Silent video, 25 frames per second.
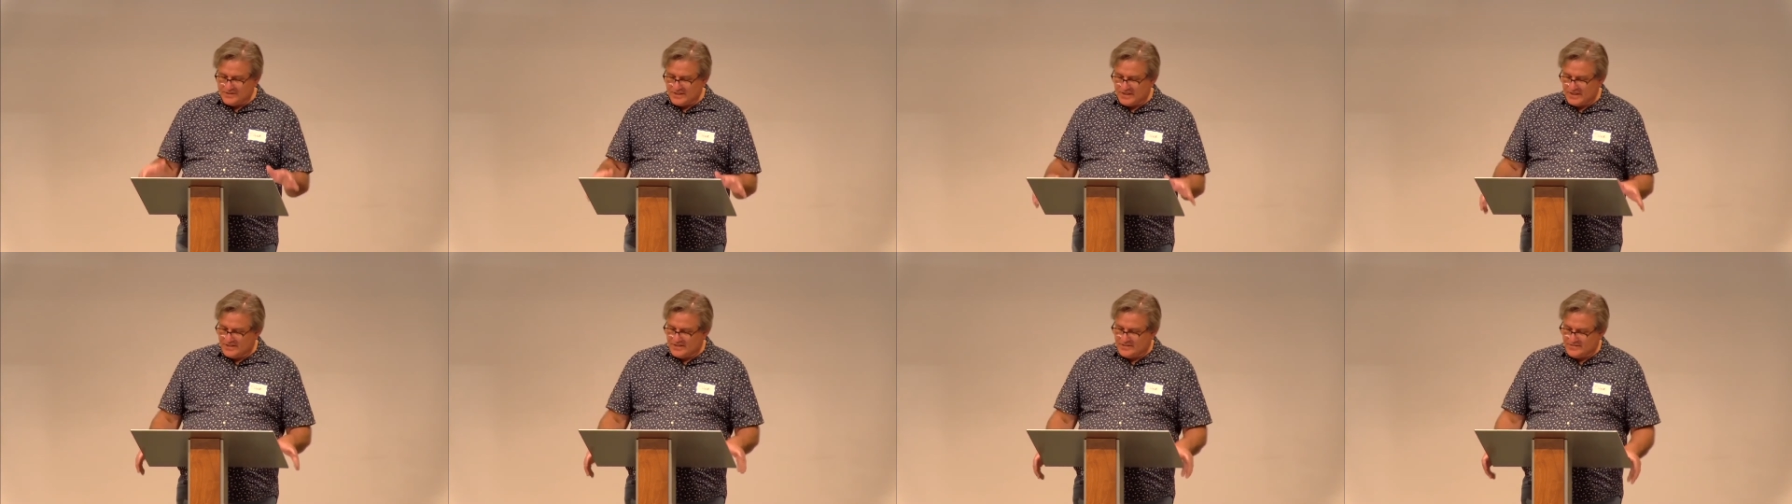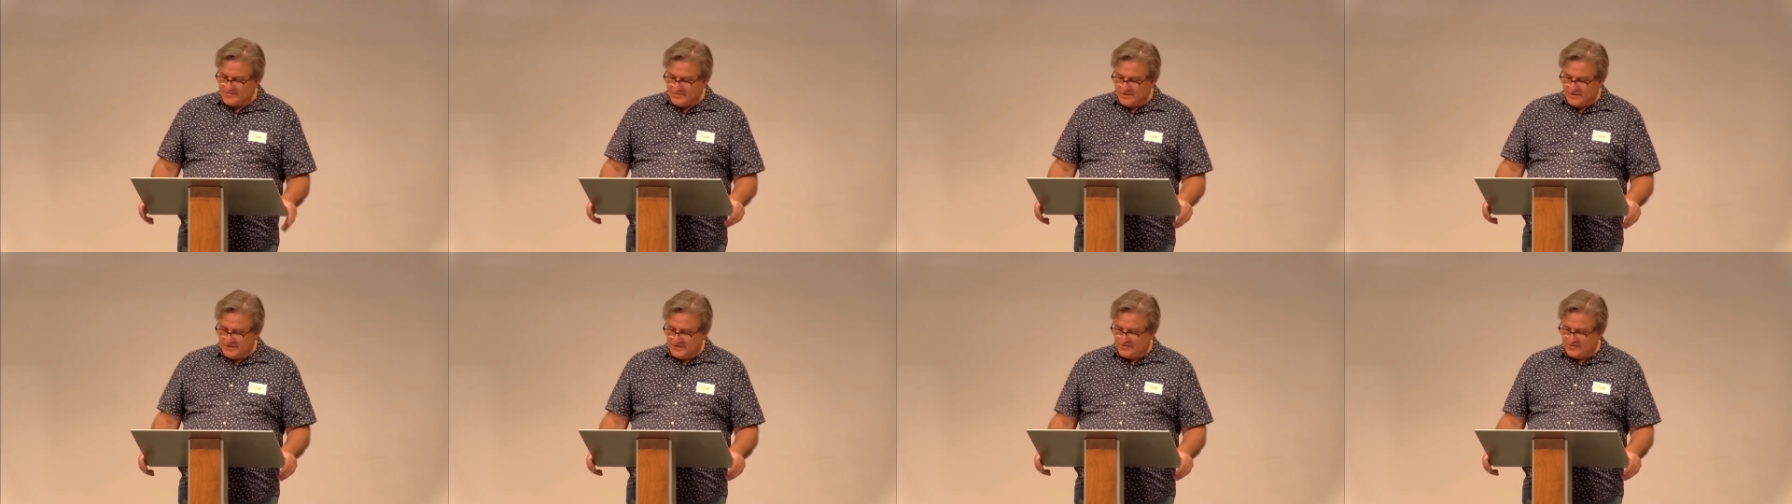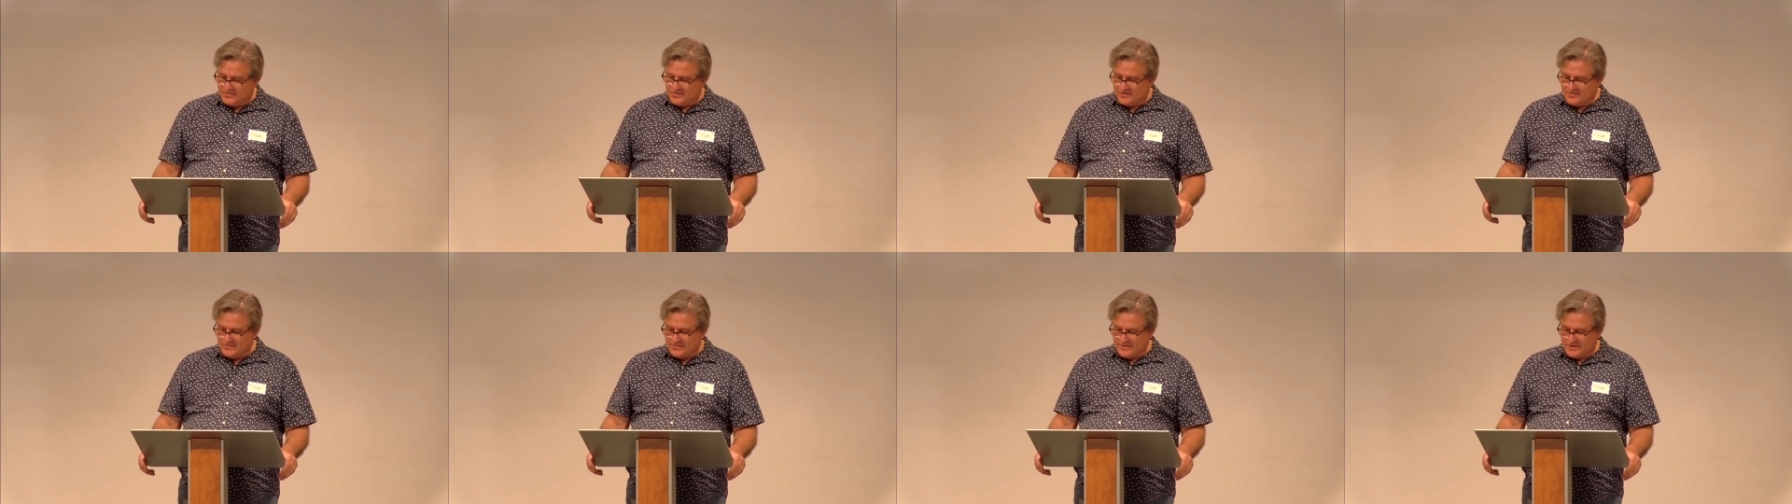size
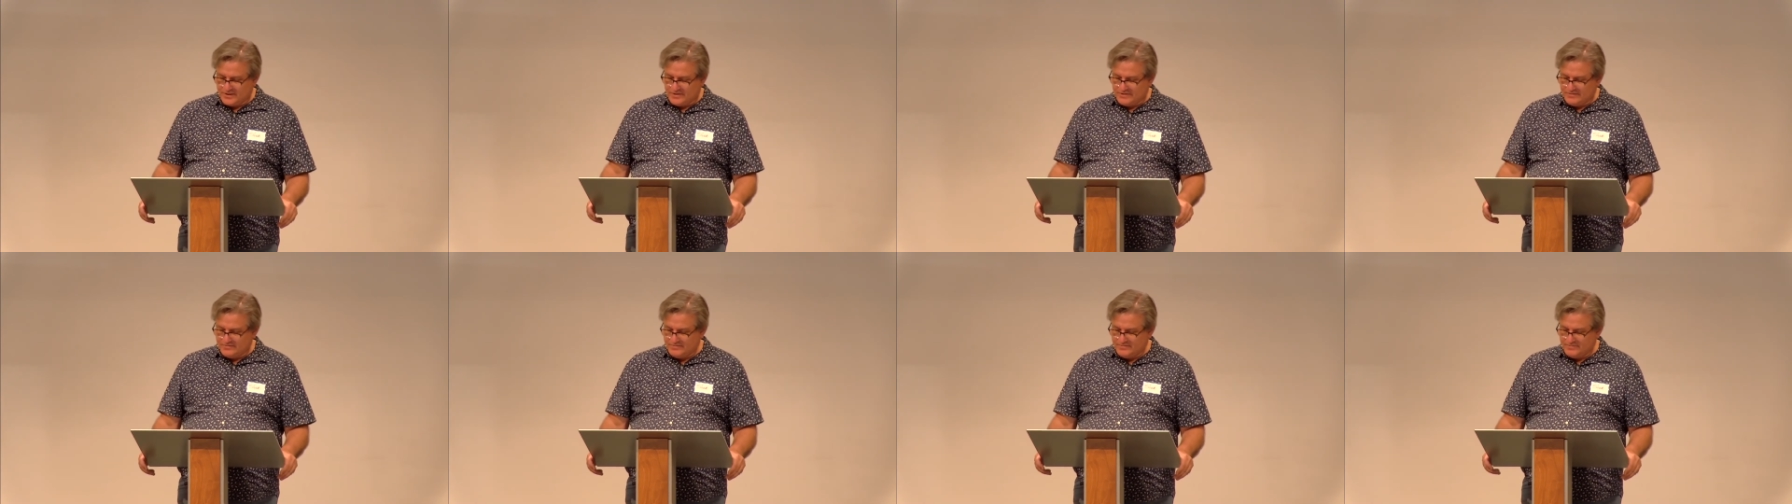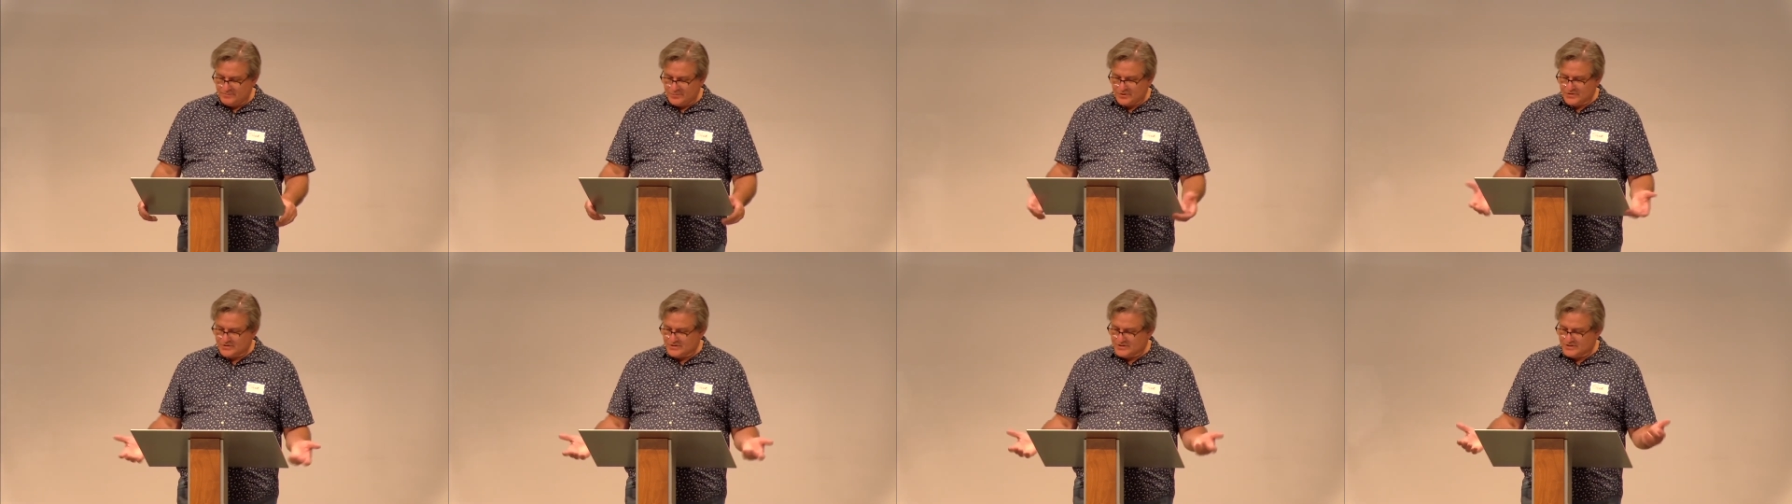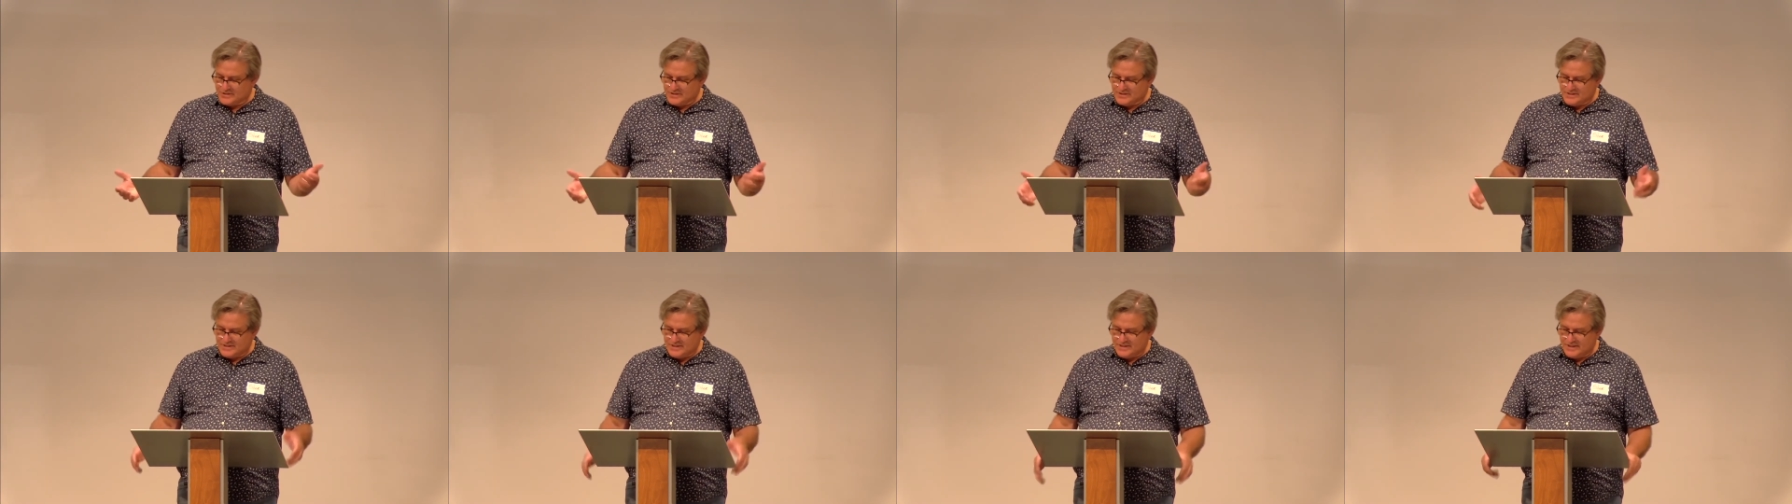figure of a
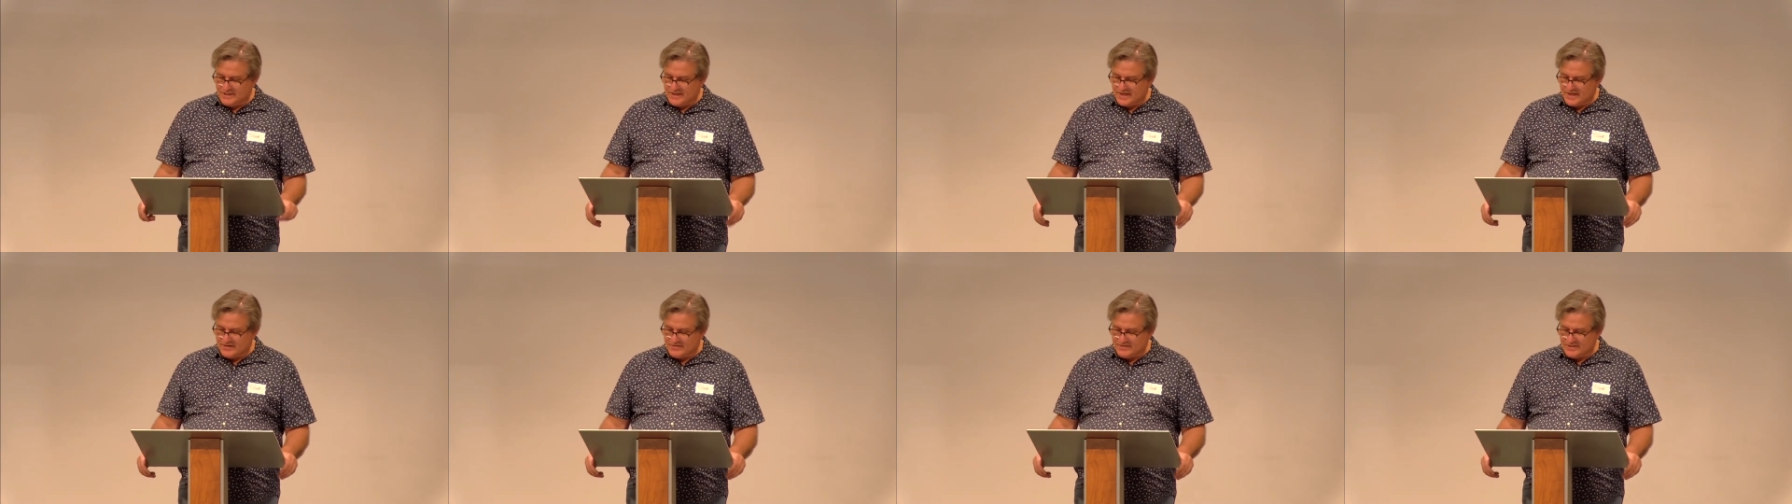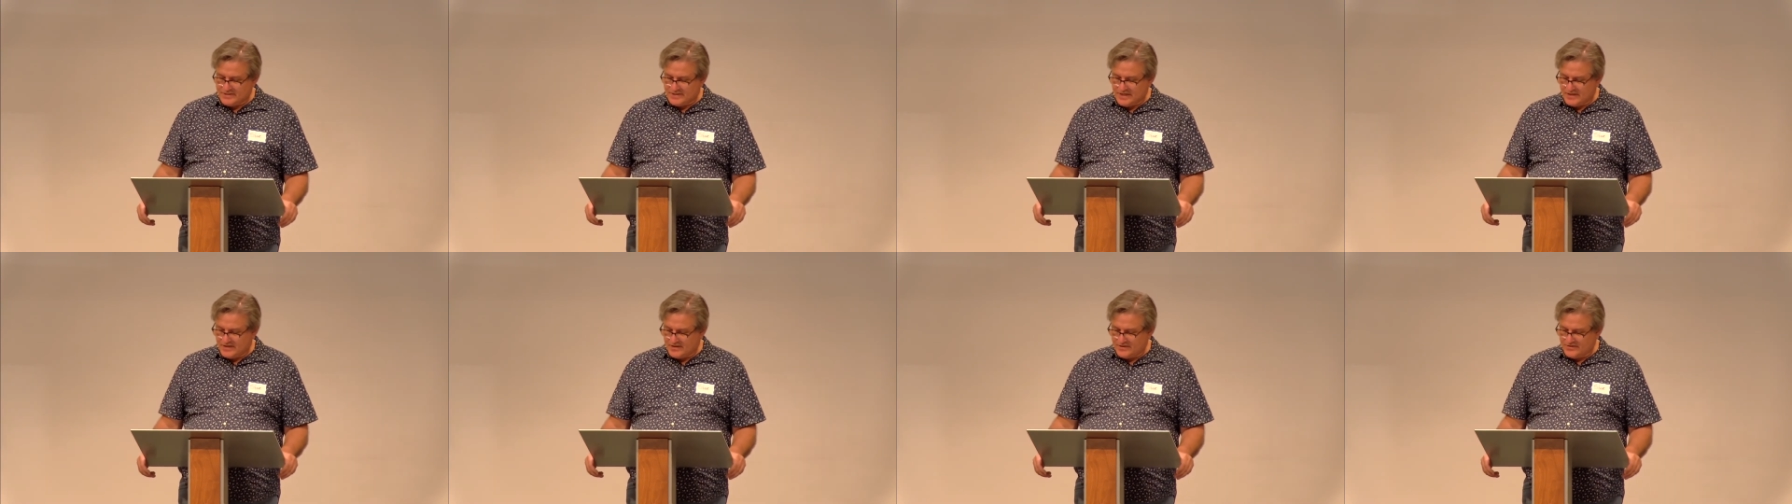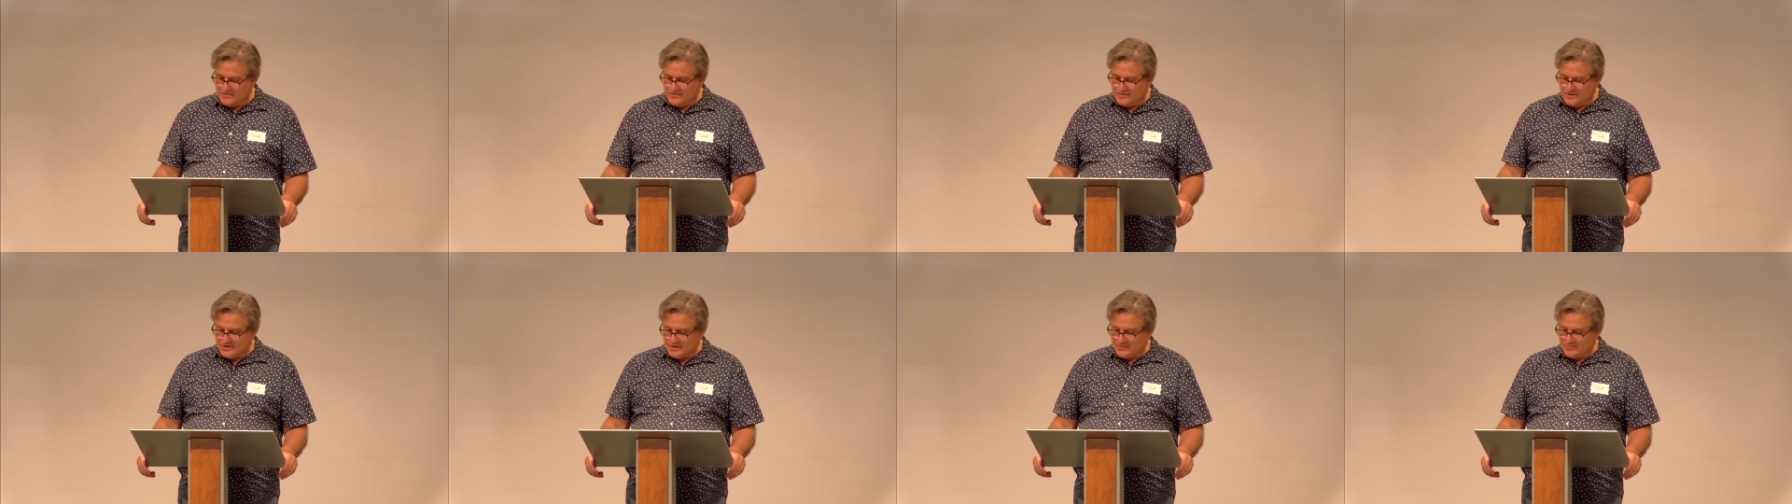person sitting outside
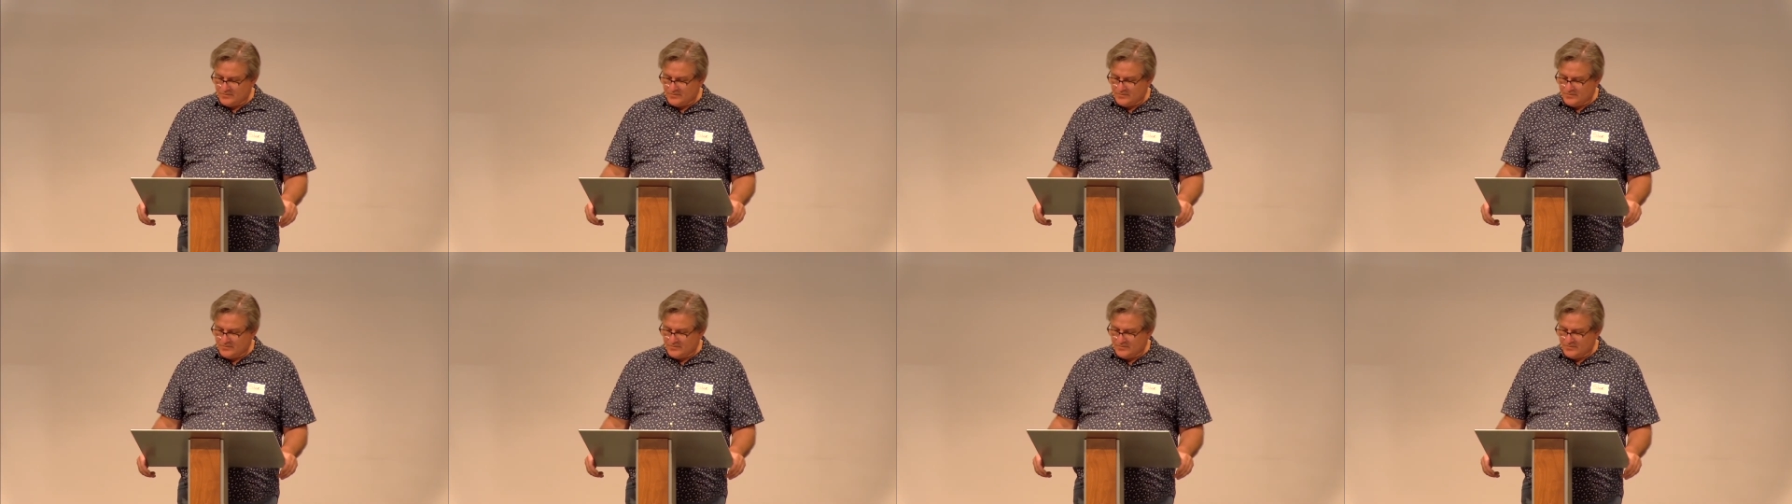our,